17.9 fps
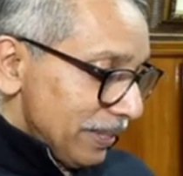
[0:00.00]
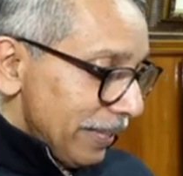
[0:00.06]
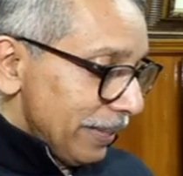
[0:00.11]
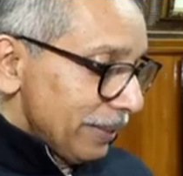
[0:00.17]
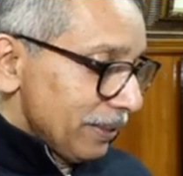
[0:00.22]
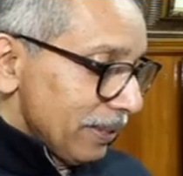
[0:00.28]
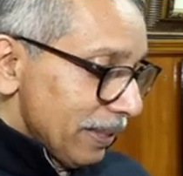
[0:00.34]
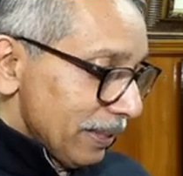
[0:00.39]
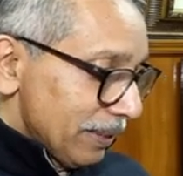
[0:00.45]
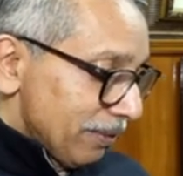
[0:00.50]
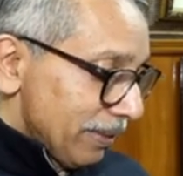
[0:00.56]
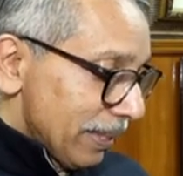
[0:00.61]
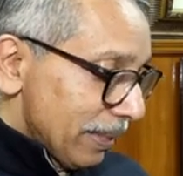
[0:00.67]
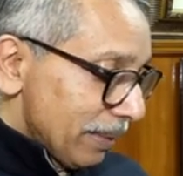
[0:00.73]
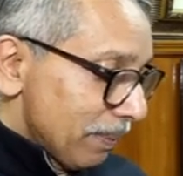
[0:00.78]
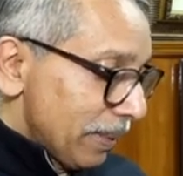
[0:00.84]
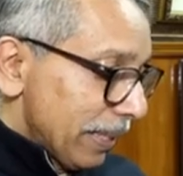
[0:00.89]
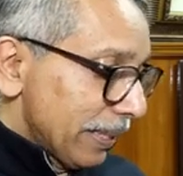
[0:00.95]
change that we
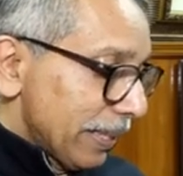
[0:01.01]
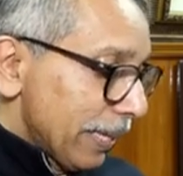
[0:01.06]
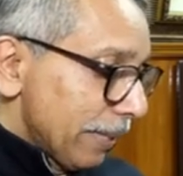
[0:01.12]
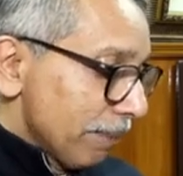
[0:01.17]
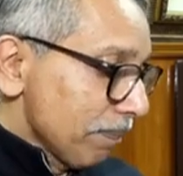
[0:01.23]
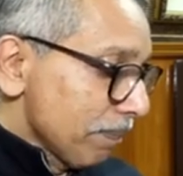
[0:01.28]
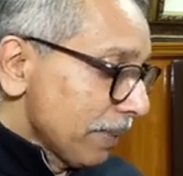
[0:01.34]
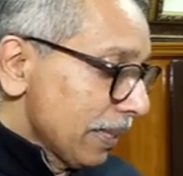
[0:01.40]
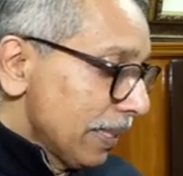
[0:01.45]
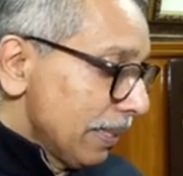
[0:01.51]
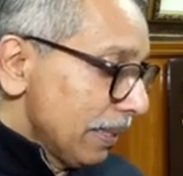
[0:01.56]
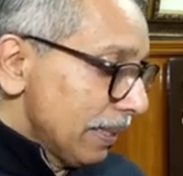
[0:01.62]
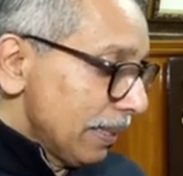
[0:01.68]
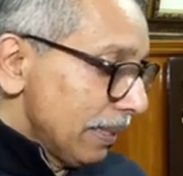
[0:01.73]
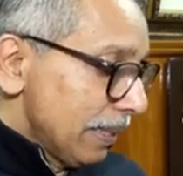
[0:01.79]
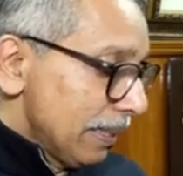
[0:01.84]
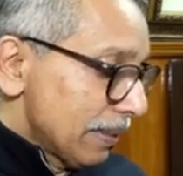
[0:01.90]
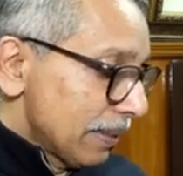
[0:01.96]
are bringing
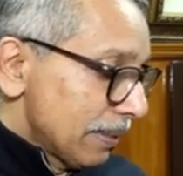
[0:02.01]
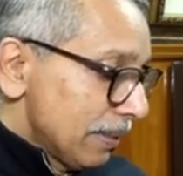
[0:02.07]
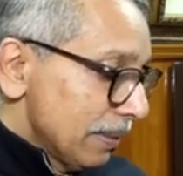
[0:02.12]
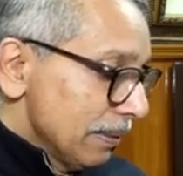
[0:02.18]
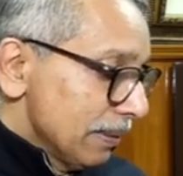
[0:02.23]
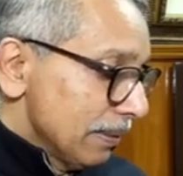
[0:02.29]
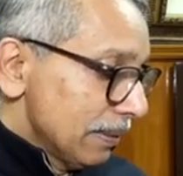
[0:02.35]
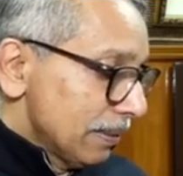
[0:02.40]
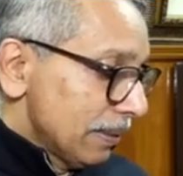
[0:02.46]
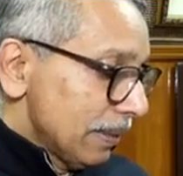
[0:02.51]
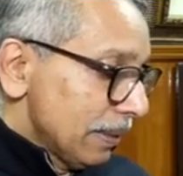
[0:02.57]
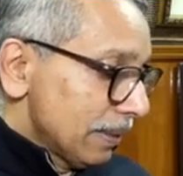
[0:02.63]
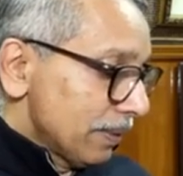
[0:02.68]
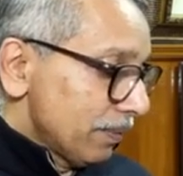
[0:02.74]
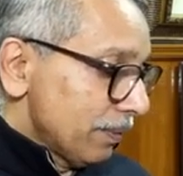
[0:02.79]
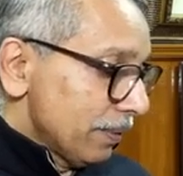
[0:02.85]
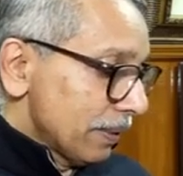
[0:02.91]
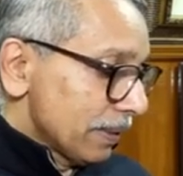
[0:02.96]
is that
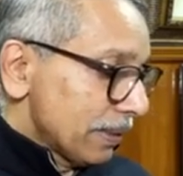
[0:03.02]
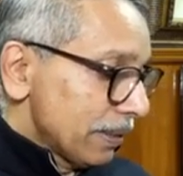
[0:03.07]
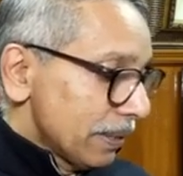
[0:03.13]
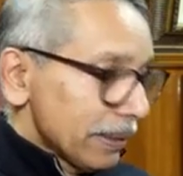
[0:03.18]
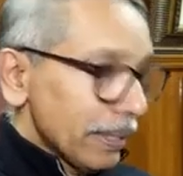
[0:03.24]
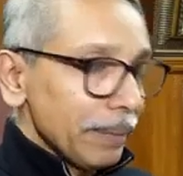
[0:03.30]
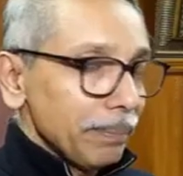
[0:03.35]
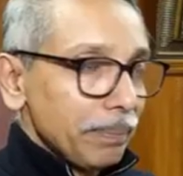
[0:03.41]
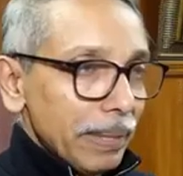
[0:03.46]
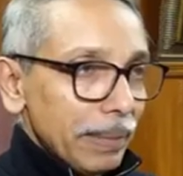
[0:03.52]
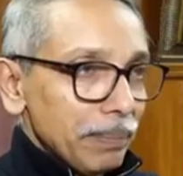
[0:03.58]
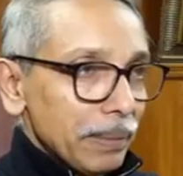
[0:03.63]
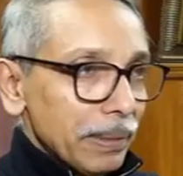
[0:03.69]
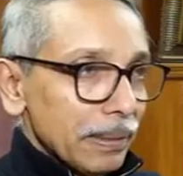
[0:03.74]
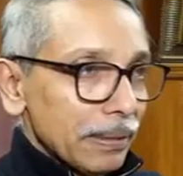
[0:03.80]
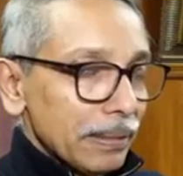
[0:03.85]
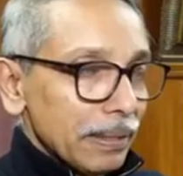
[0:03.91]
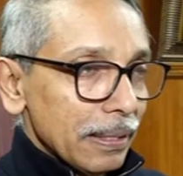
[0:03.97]
for certain
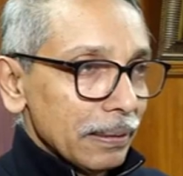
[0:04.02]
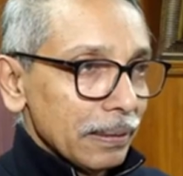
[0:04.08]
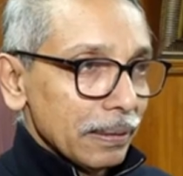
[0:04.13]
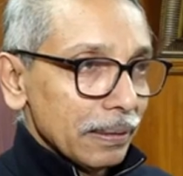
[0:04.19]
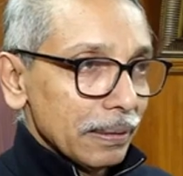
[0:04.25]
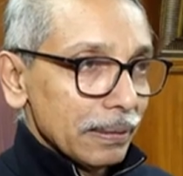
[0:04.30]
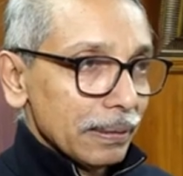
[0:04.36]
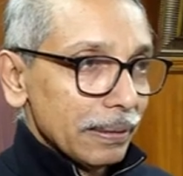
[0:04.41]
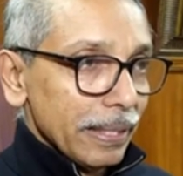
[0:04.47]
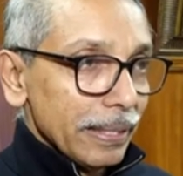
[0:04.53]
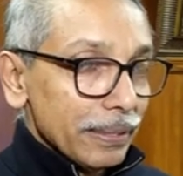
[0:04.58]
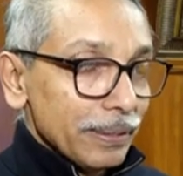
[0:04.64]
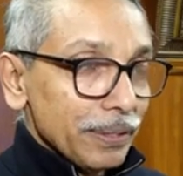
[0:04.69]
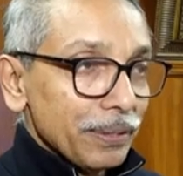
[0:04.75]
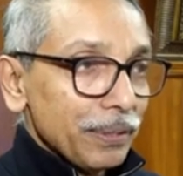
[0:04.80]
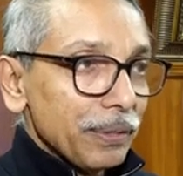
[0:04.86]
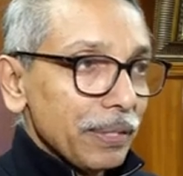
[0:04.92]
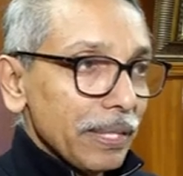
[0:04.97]
papers the
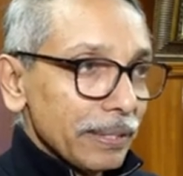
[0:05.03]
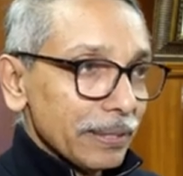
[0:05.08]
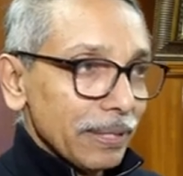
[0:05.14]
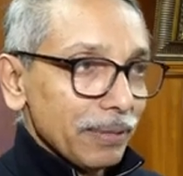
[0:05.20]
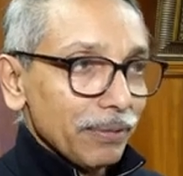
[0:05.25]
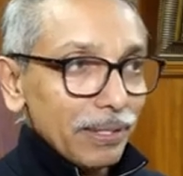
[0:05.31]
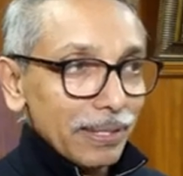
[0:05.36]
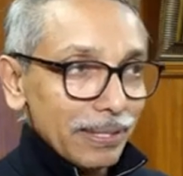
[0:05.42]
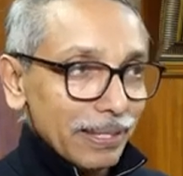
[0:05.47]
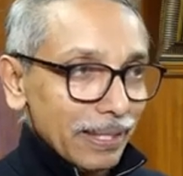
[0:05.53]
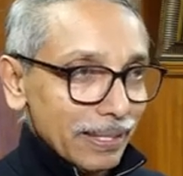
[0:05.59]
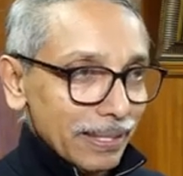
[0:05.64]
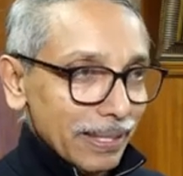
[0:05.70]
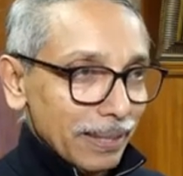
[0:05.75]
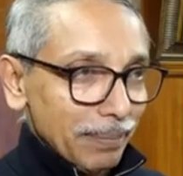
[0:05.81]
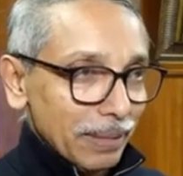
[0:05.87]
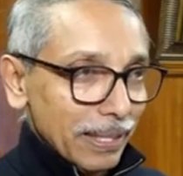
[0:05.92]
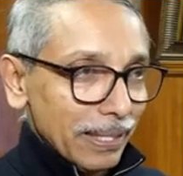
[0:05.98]
test duration was
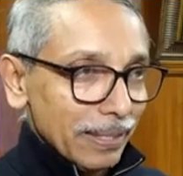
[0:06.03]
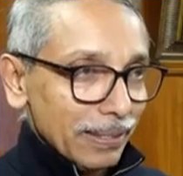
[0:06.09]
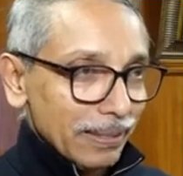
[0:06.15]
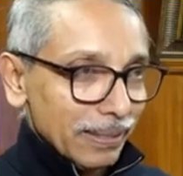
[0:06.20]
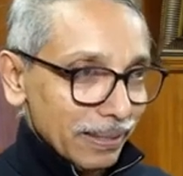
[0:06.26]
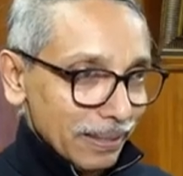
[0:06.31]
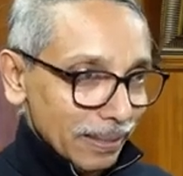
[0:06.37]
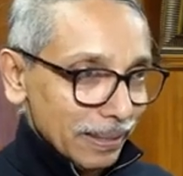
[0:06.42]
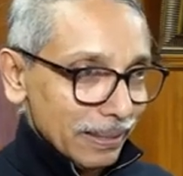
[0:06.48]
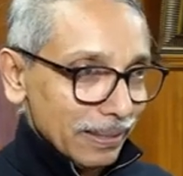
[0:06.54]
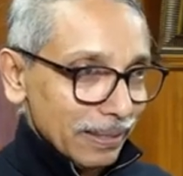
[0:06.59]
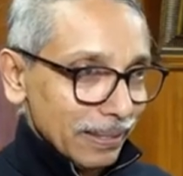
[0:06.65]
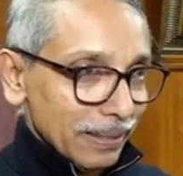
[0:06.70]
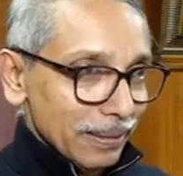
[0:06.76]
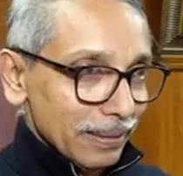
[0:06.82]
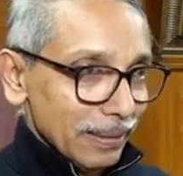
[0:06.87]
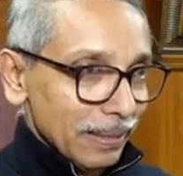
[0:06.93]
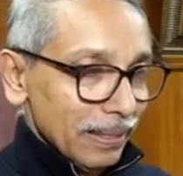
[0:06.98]
60 minutes last
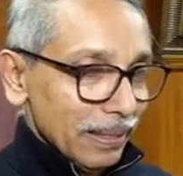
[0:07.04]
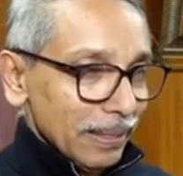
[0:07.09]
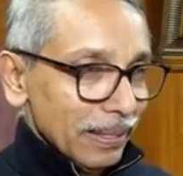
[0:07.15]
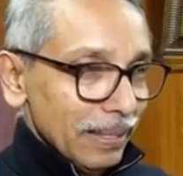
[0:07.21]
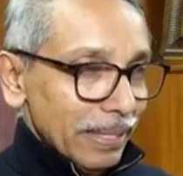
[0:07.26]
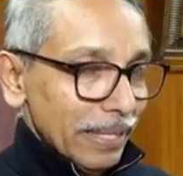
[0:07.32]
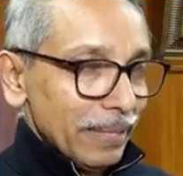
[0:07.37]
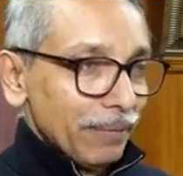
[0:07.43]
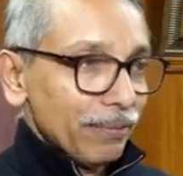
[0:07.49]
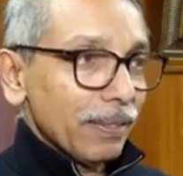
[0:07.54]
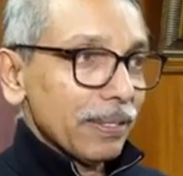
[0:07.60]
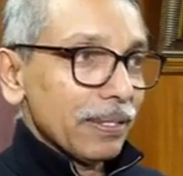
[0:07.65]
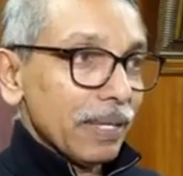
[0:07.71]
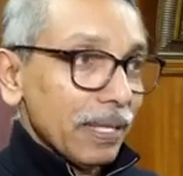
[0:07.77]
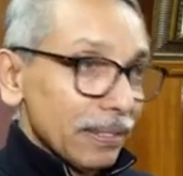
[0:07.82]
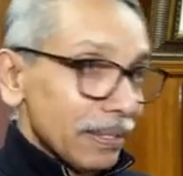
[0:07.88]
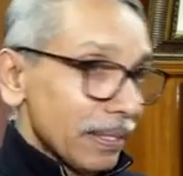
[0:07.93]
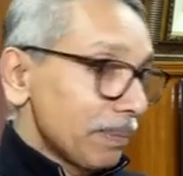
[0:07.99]
year, and for
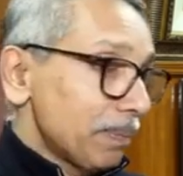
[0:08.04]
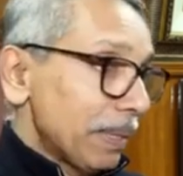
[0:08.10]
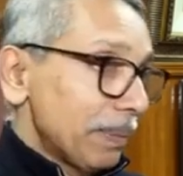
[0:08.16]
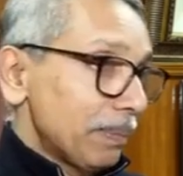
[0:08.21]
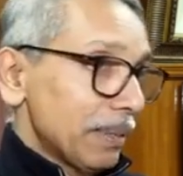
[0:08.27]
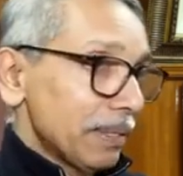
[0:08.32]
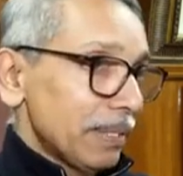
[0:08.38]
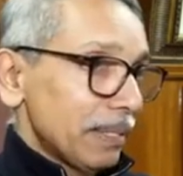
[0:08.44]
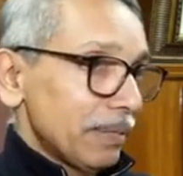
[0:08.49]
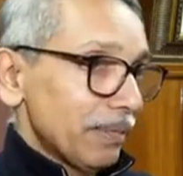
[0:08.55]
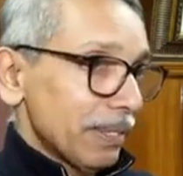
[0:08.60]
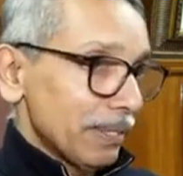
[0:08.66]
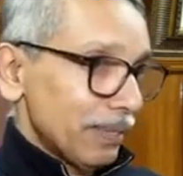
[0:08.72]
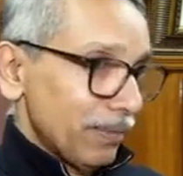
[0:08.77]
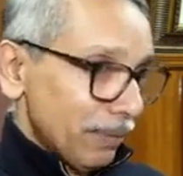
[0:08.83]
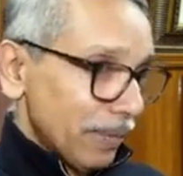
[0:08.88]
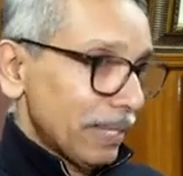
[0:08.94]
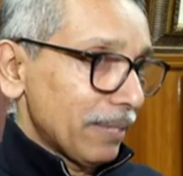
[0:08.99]
other papers it
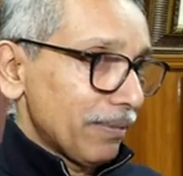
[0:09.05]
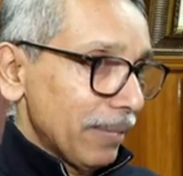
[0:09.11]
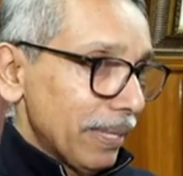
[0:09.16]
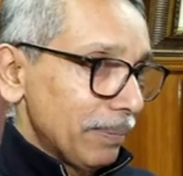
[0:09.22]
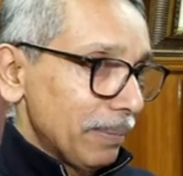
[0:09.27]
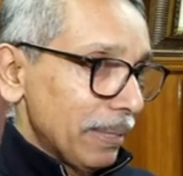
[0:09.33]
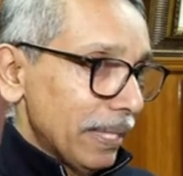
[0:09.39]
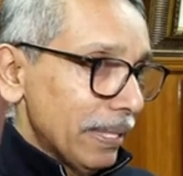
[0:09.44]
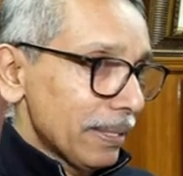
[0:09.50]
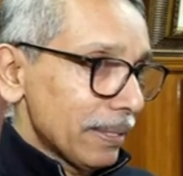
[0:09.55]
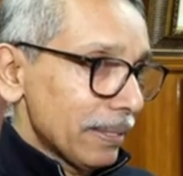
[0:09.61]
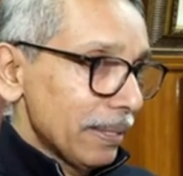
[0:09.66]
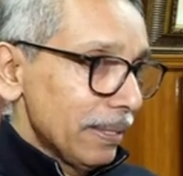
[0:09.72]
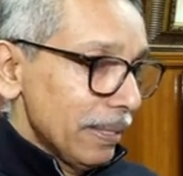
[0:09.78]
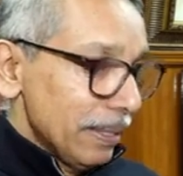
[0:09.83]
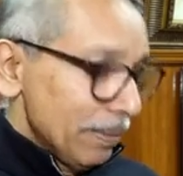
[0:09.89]
was 45 minutes.